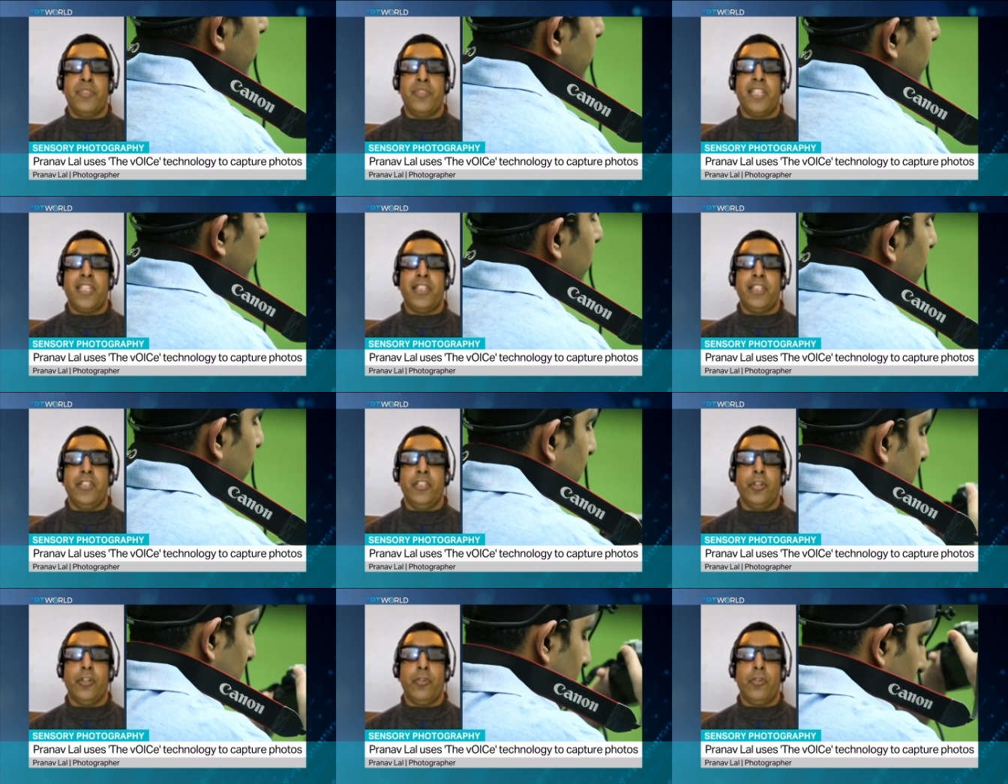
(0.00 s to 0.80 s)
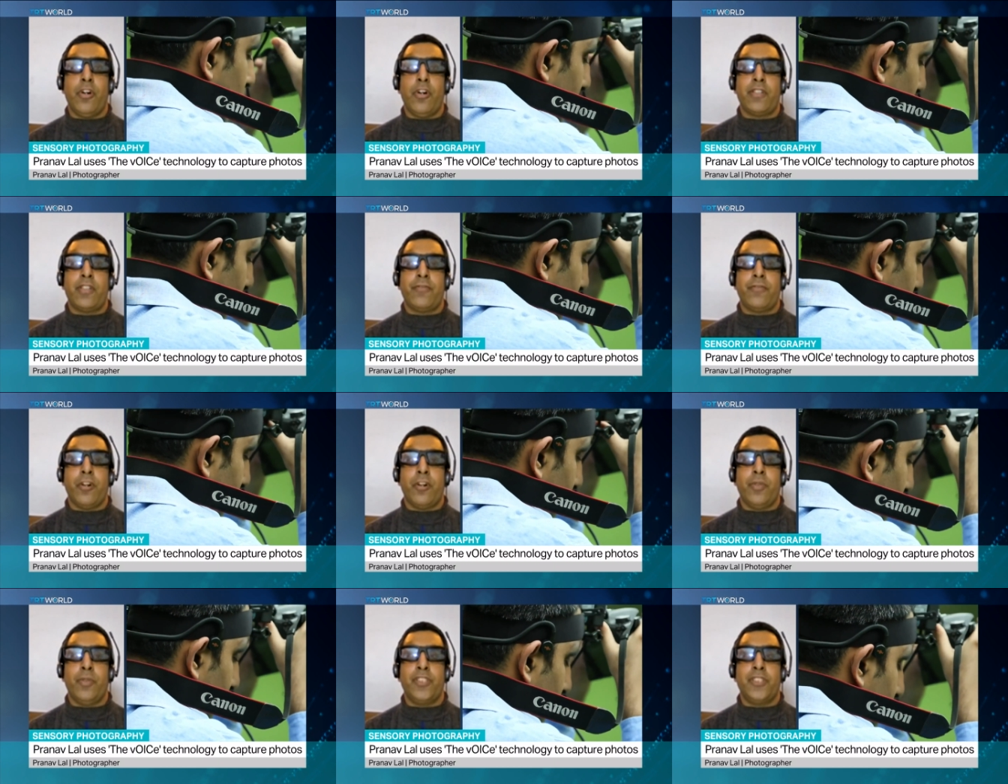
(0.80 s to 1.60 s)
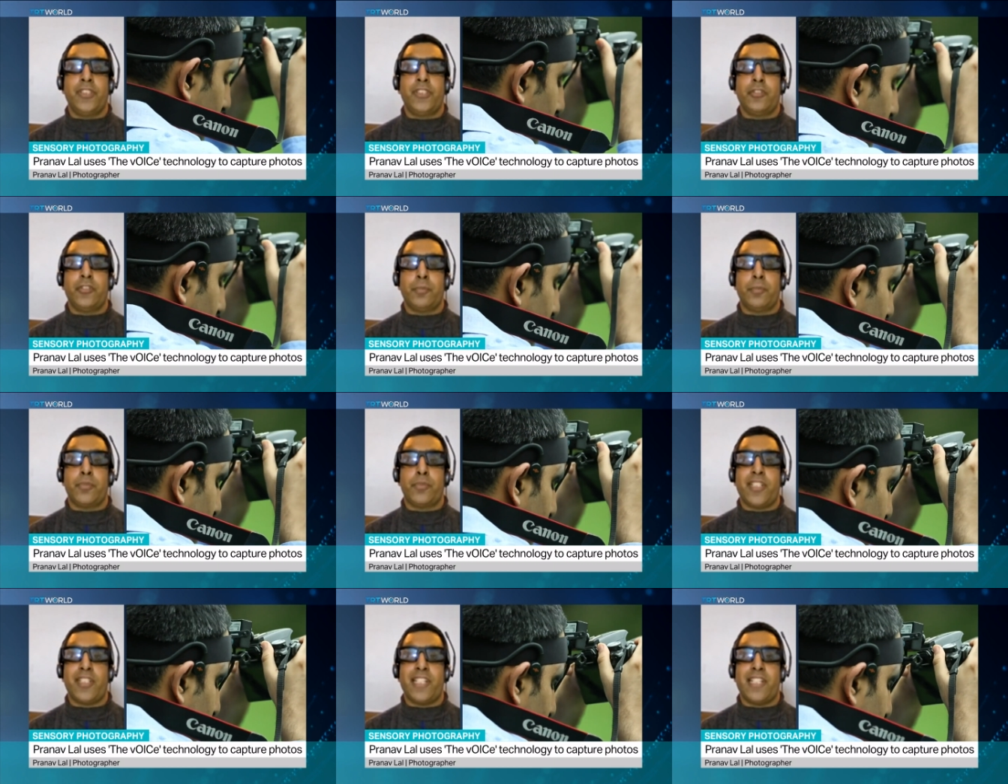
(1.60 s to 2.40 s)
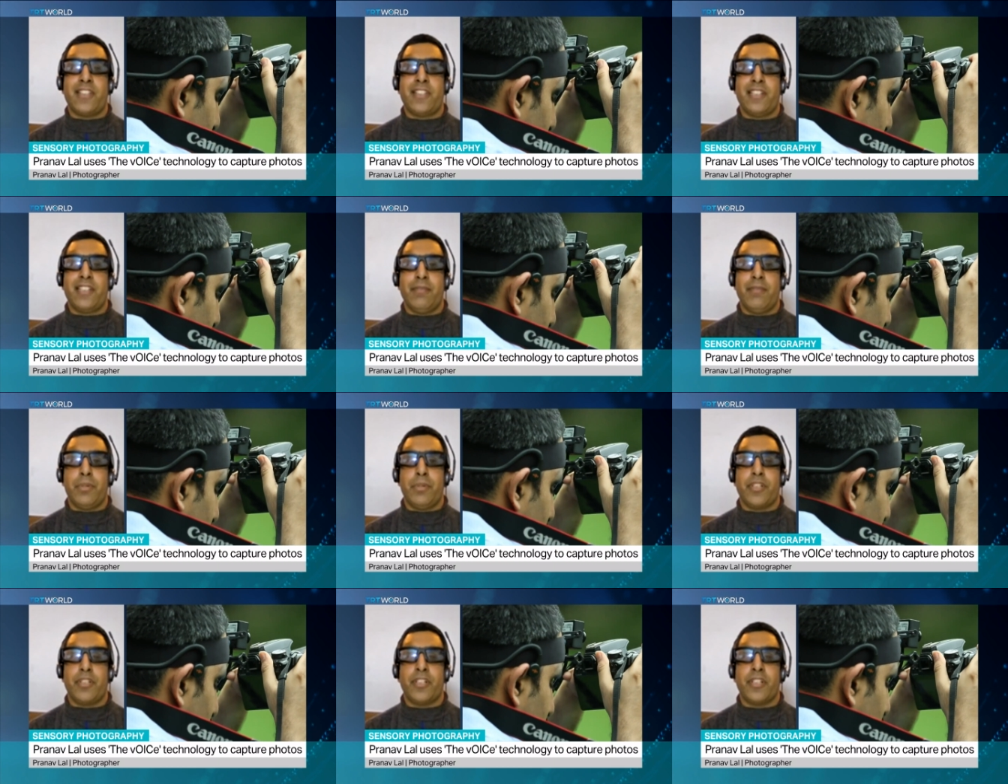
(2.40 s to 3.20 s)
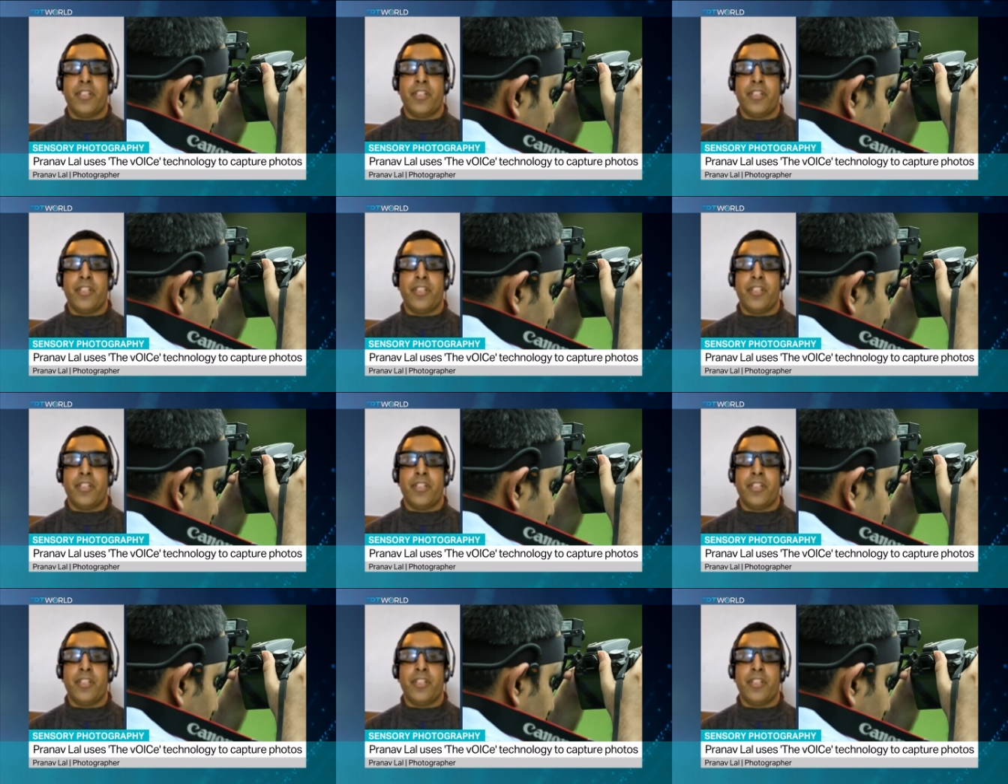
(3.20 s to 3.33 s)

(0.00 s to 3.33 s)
the neurons for vision to process this input.